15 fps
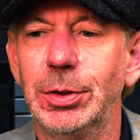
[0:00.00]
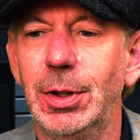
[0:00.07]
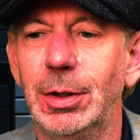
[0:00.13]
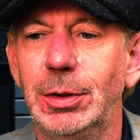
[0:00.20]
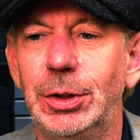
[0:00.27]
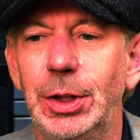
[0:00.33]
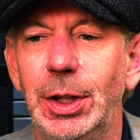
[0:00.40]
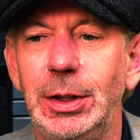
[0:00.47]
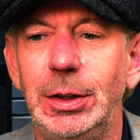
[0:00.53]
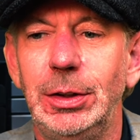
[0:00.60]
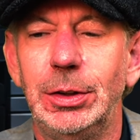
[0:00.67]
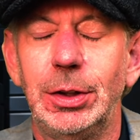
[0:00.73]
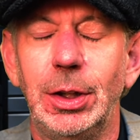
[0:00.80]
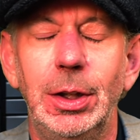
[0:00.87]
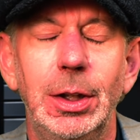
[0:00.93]
I'm just going to
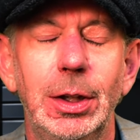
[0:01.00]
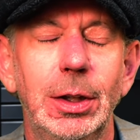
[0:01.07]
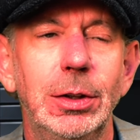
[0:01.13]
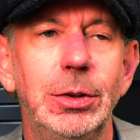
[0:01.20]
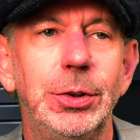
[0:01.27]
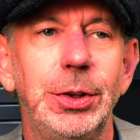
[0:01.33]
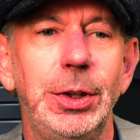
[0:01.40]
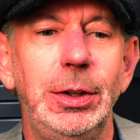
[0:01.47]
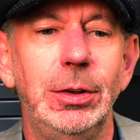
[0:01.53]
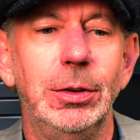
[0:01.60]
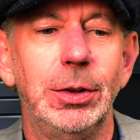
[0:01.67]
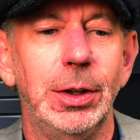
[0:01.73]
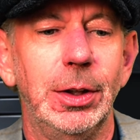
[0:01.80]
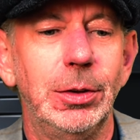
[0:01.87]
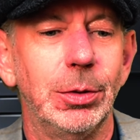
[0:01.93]
change
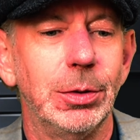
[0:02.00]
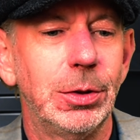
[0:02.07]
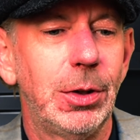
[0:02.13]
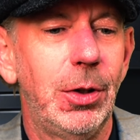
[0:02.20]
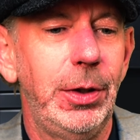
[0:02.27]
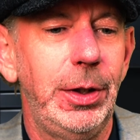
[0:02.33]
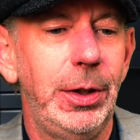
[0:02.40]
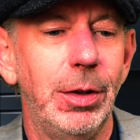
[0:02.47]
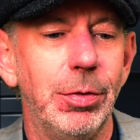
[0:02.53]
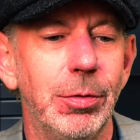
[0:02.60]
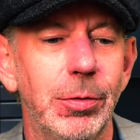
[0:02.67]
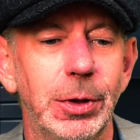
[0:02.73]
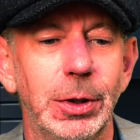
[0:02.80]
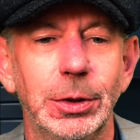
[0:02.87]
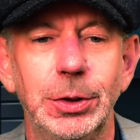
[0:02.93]
scenes here to a slightly
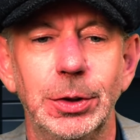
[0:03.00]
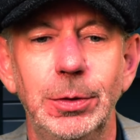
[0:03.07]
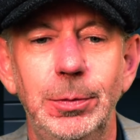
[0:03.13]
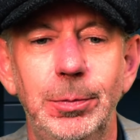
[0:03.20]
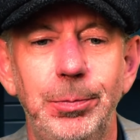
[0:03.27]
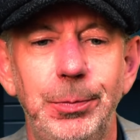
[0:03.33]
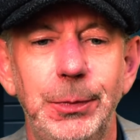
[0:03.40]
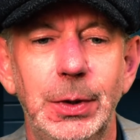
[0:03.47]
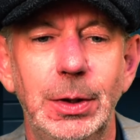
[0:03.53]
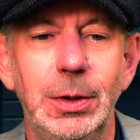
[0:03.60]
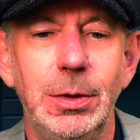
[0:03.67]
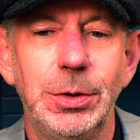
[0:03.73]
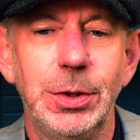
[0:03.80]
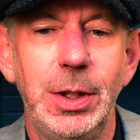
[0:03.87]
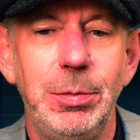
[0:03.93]
different version,
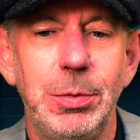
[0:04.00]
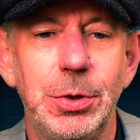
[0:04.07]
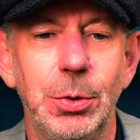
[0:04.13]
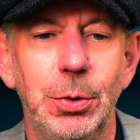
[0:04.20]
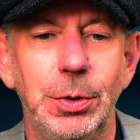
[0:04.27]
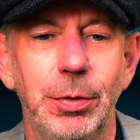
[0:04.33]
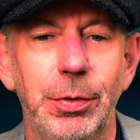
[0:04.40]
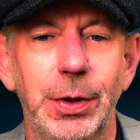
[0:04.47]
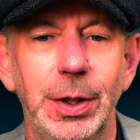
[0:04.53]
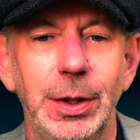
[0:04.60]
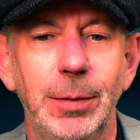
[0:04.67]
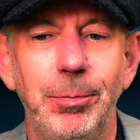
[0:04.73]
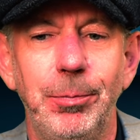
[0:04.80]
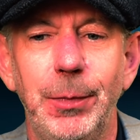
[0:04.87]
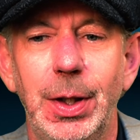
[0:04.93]
same sort of
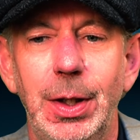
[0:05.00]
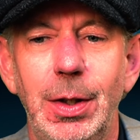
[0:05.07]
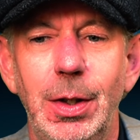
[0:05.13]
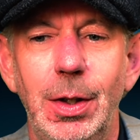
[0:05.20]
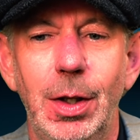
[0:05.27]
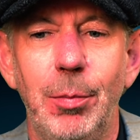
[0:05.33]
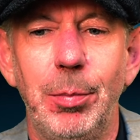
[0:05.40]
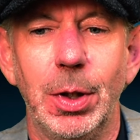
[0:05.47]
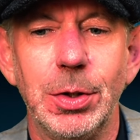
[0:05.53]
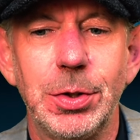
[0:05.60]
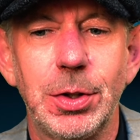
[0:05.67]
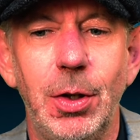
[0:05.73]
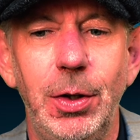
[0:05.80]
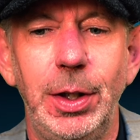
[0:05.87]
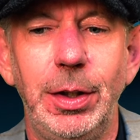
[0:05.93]
thing, but
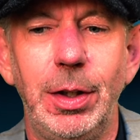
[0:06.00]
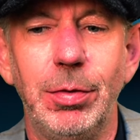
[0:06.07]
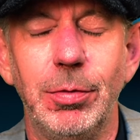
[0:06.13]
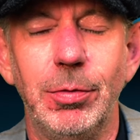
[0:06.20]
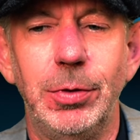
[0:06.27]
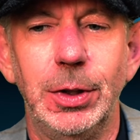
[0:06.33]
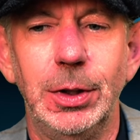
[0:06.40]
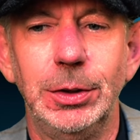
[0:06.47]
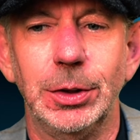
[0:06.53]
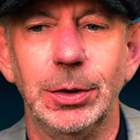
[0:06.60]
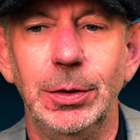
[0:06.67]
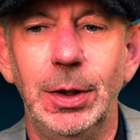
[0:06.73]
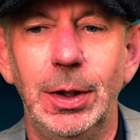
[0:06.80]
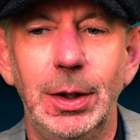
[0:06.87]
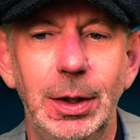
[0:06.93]
a slightly different
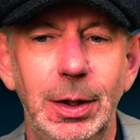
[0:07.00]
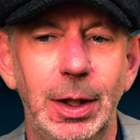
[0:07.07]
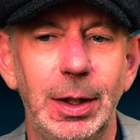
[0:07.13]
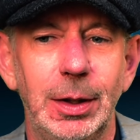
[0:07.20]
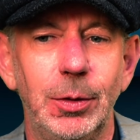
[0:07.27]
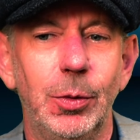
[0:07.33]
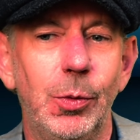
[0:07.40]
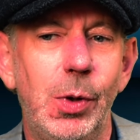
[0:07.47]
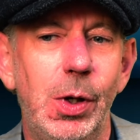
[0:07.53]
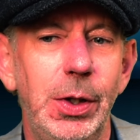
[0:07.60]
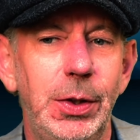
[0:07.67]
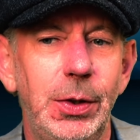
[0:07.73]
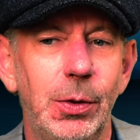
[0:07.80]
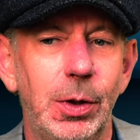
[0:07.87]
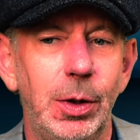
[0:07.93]
version. And
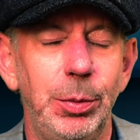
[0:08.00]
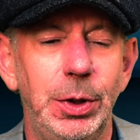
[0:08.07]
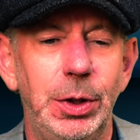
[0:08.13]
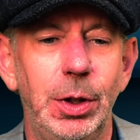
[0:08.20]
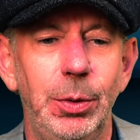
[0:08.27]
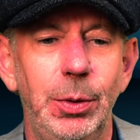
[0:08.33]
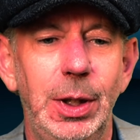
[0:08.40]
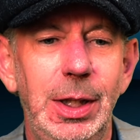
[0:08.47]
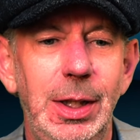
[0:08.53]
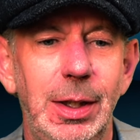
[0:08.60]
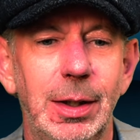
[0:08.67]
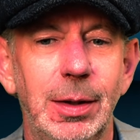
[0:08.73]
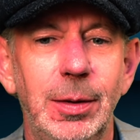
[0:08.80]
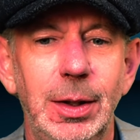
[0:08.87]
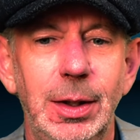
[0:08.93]
what I thought I would do
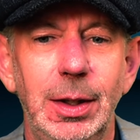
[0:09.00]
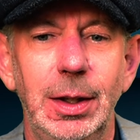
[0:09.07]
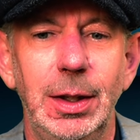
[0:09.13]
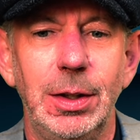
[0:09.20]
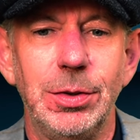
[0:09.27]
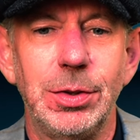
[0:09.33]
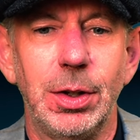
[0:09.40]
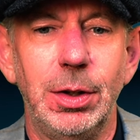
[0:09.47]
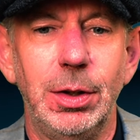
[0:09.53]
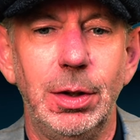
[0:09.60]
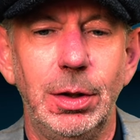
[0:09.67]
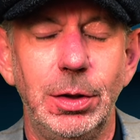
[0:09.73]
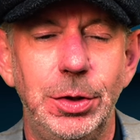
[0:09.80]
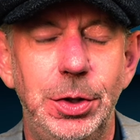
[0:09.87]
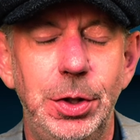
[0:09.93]
here is
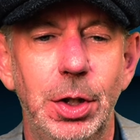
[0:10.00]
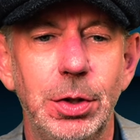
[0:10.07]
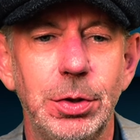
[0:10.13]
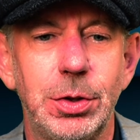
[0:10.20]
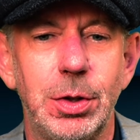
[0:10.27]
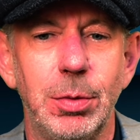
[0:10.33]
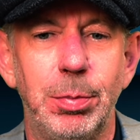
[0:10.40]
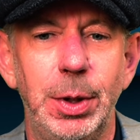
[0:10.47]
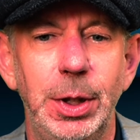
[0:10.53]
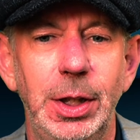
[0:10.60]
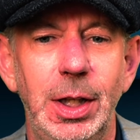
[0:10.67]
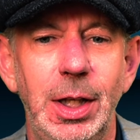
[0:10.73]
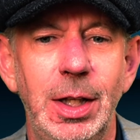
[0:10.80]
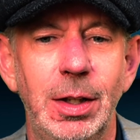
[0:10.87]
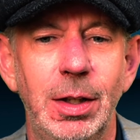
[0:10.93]
just
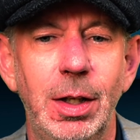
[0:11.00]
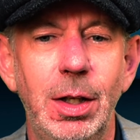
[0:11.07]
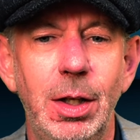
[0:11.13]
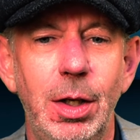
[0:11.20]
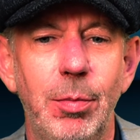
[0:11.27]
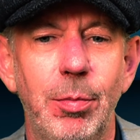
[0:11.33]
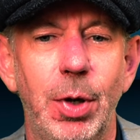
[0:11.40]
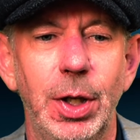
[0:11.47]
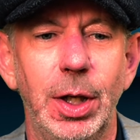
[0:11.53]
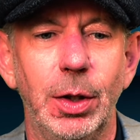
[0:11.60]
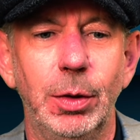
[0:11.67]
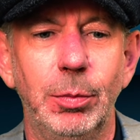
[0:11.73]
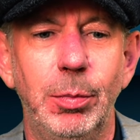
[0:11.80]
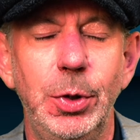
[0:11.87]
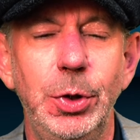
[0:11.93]
bring it in my
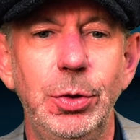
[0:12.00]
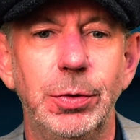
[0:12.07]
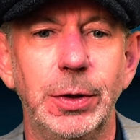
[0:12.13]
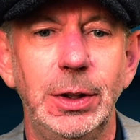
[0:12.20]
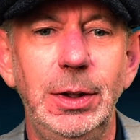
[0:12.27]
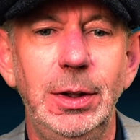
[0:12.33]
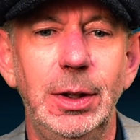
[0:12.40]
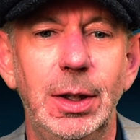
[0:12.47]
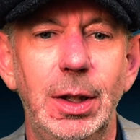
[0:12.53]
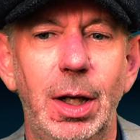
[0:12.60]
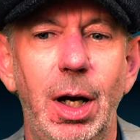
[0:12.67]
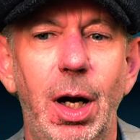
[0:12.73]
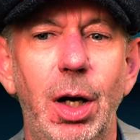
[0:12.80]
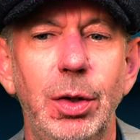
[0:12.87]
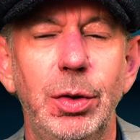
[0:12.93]
little movie
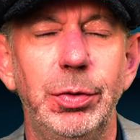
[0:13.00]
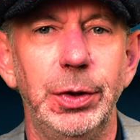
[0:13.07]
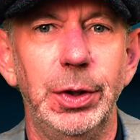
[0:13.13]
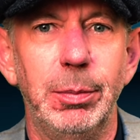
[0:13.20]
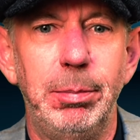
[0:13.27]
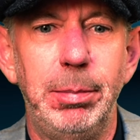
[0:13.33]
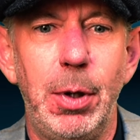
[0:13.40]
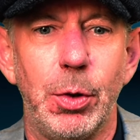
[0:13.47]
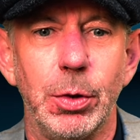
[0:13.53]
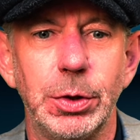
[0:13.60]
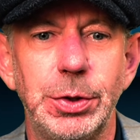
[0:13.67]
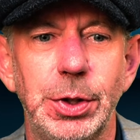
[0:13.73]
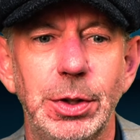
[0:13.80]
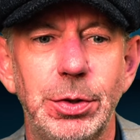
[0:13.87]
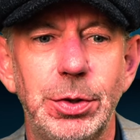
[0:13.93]
over the
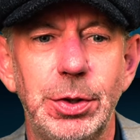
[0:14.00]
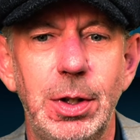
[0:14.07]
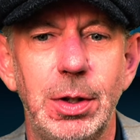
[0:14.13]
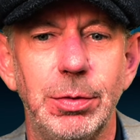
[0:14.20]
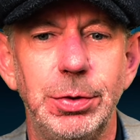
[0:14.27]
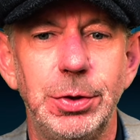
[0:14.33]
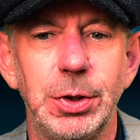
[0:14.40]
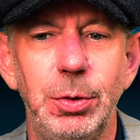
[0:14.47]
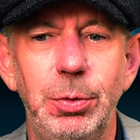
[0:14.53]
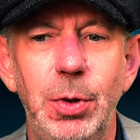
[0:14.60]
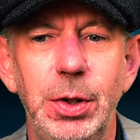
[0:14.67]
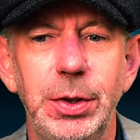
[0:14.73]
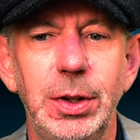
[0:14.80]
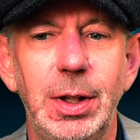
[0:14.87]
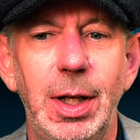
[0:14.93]
box itself. So
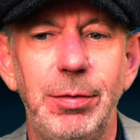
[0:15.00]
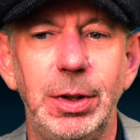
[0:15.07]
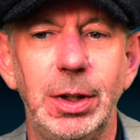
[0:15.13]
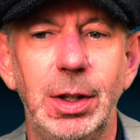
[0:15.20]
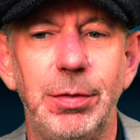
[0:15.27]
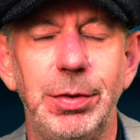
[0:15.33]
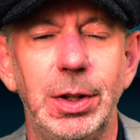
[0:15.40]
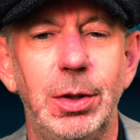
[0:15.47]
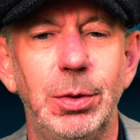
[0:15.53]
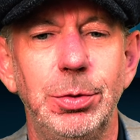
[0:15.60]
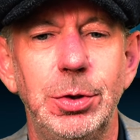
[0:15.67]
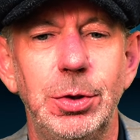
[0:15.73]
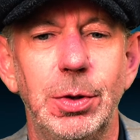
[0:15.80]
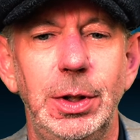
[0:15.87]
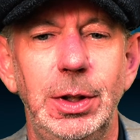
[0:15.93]
rather than have it cover the
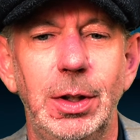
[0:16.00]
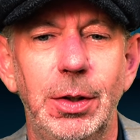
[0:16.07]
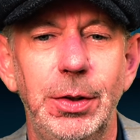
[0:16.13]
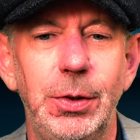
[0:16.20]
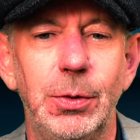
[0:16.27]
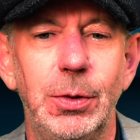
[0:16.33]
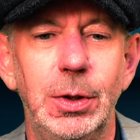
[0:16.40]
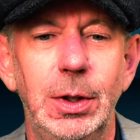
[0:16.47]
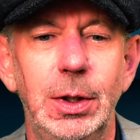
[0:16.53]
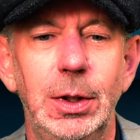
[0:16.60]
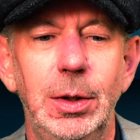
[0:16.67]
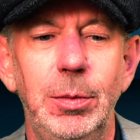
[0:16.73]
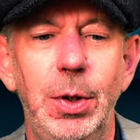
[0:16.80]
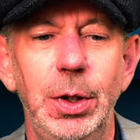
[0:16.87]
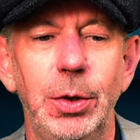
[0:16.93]
whole screen, I thought
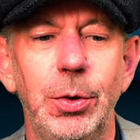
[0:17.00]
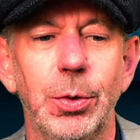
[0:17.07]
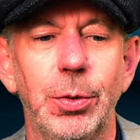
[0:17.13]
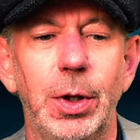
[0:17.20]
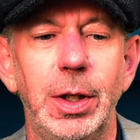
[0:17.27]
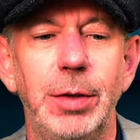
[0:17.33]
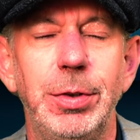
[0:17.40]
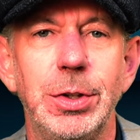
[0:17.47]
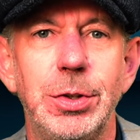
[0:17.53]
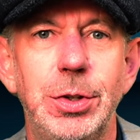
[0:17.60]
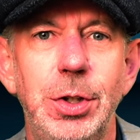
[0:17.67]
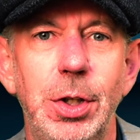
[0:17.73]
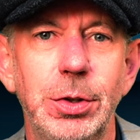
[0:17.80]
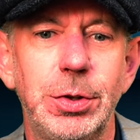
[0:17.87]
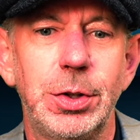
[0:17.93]
it might look alright if
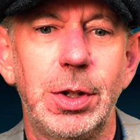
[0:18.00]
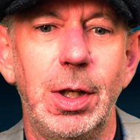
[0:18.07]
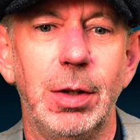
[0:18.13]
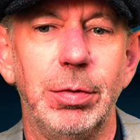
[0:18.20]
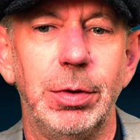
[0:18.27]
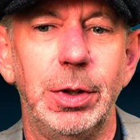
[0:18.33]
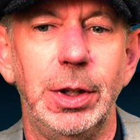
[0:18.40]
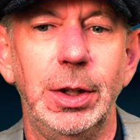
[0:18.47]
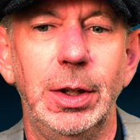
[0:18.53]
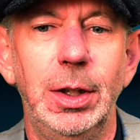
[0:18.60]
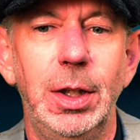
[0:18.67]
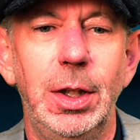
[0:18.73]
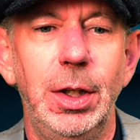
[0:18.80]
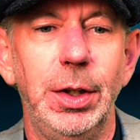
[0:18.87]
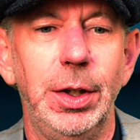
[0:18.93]
it's just
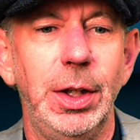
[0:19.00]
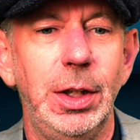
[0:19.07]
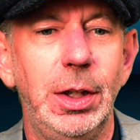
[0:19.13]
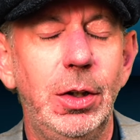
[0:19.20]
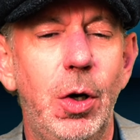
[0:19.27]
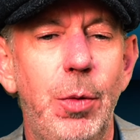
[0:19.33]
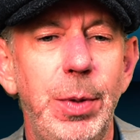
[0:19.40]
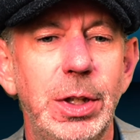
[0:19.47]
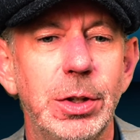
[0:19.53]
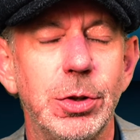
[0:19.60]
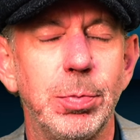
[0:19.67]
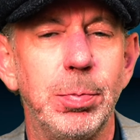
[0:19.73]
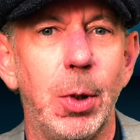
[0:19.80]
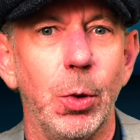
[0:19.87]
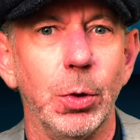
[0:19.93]
covering the
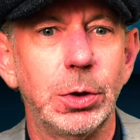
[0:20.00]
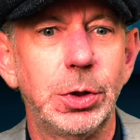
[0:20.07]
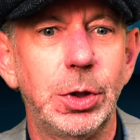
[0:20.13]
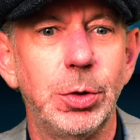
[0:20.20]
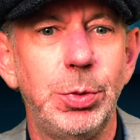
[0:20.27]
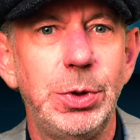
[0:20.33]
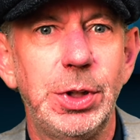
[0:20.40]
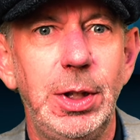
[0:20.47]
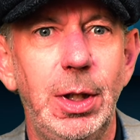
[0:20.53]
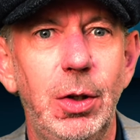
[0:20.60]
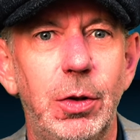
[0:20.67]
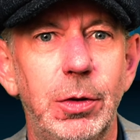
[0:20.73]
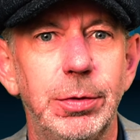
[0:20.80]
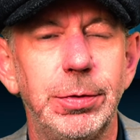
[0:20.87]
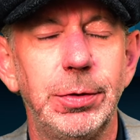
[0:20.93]
comments box, because we see
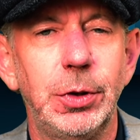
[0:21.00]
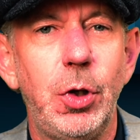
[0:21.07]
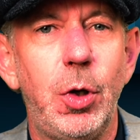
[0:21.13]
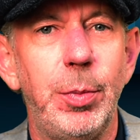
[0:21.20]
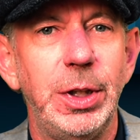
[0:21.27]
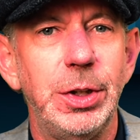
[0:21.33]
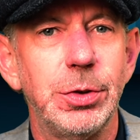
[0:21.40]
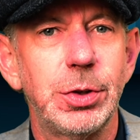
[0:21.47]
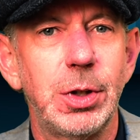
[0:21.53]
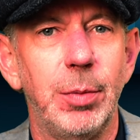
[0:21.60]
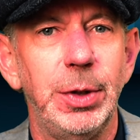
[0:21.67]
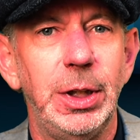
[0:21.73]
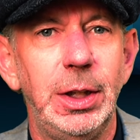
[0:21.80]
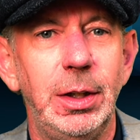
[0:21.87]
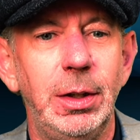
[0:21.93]
a lot of comments
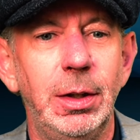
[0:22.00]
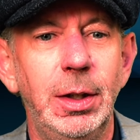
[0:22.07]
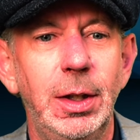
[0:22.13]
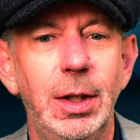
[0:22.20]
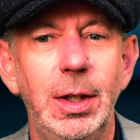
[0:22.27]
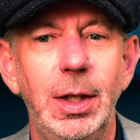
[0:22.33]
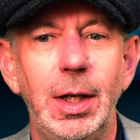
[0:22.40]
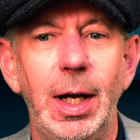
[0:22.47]
coming in